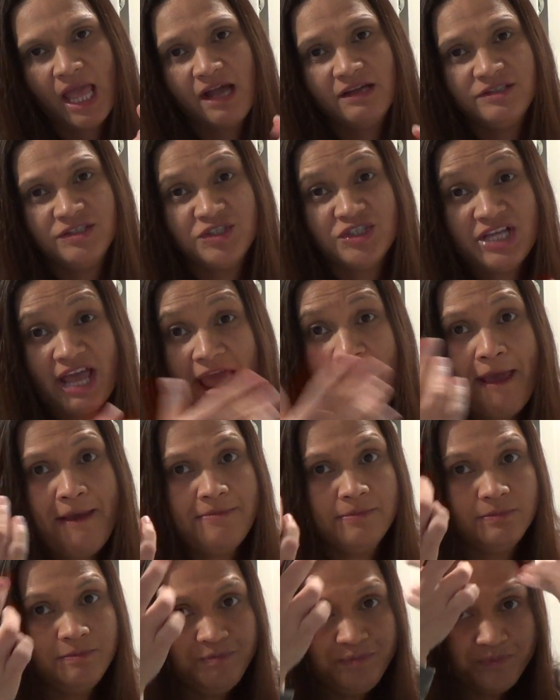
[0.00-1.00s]
I just
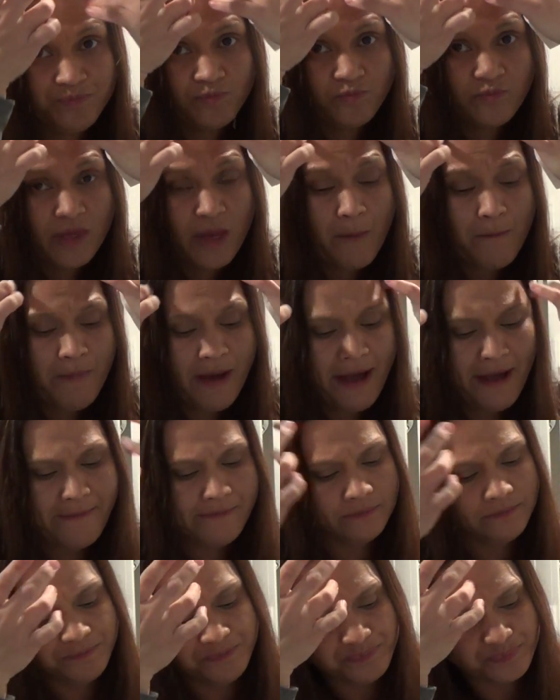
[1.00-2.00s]
ate.
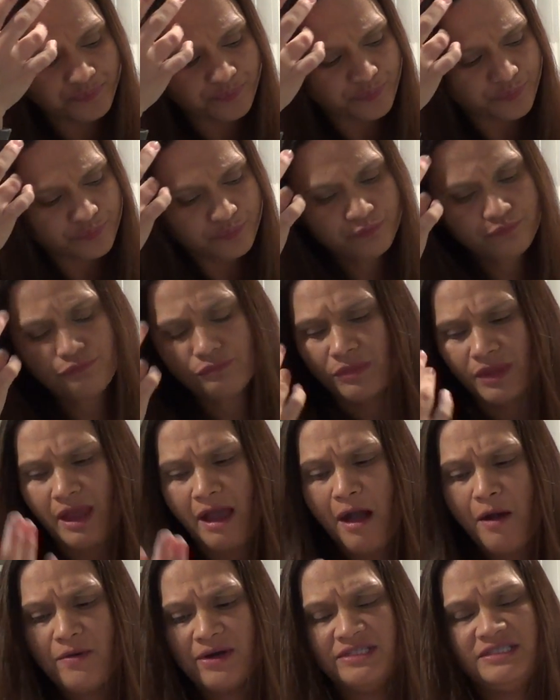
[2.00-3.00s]
But
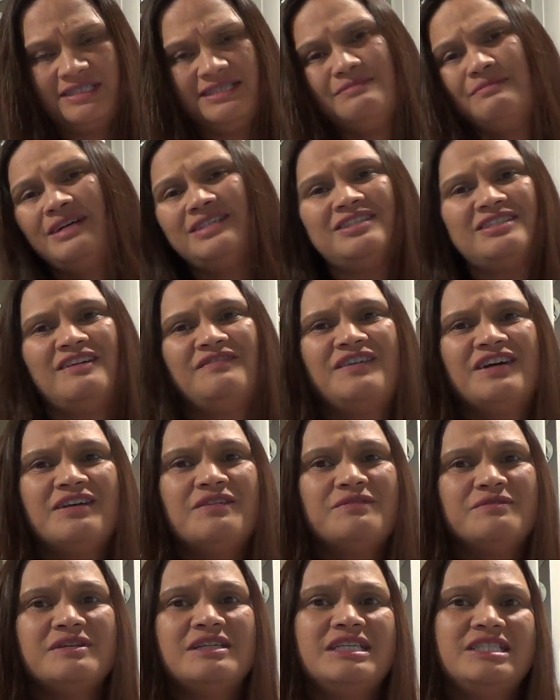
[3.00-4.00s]
how I see myself, I
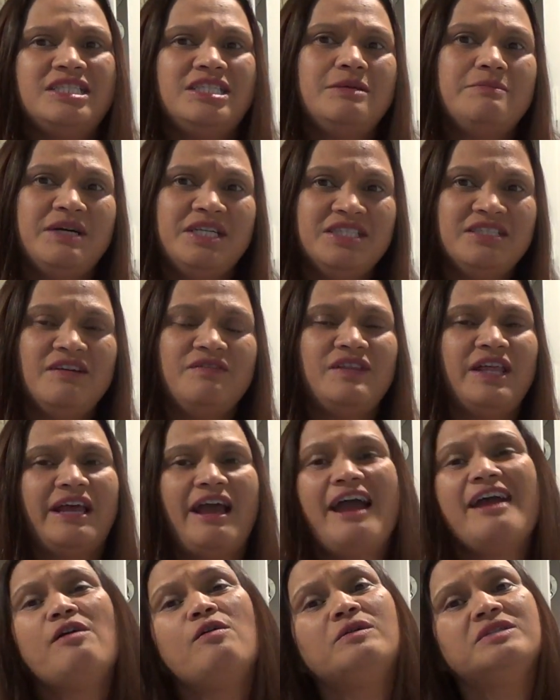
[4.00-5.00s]
don't really see myself like
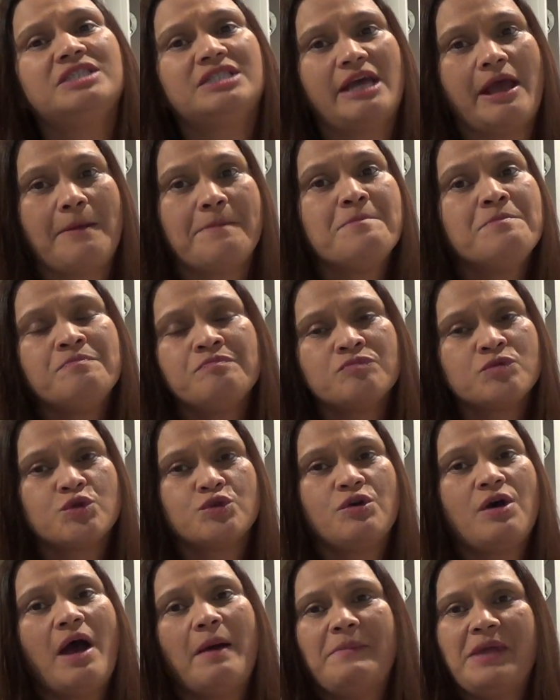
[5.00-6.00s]
I always say
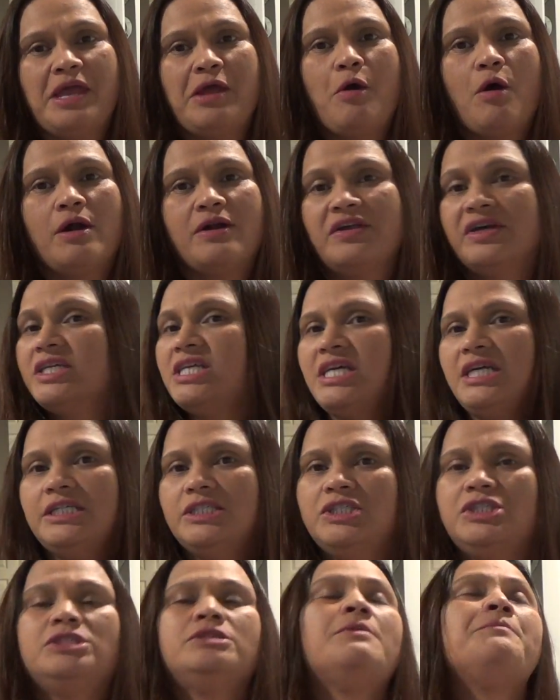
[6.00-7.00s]
to hubby or the
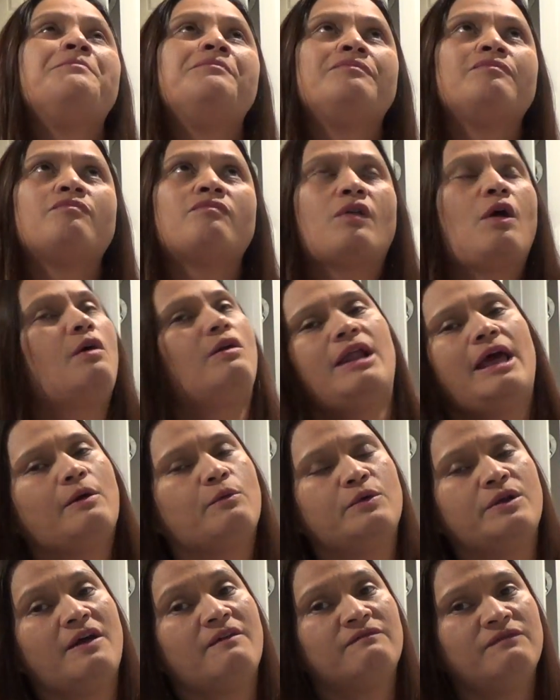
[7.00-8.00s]
kids or
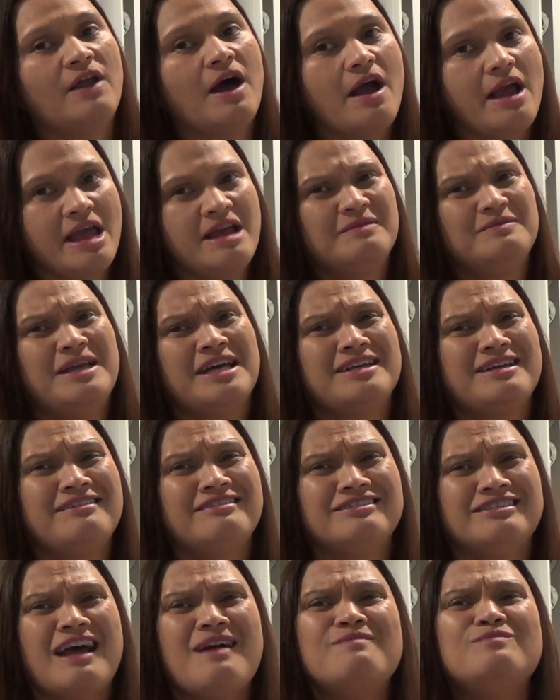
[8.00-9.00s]
like when I'm vlogging, I'm like,
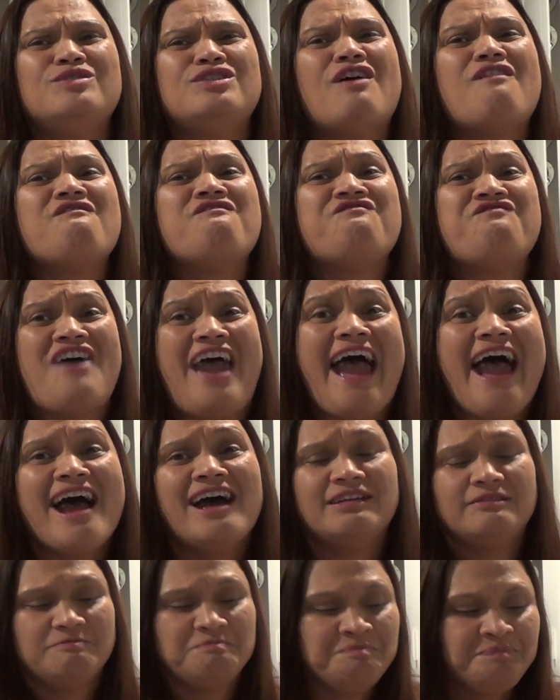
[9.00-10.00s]
because I'm so
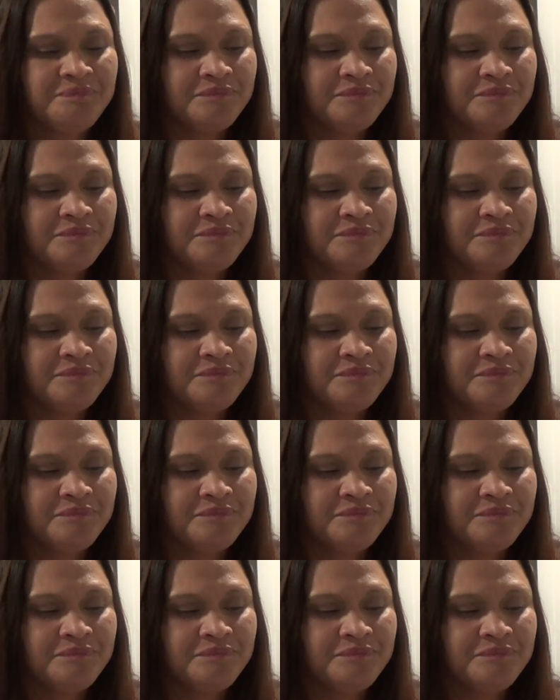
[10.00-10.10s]
fat.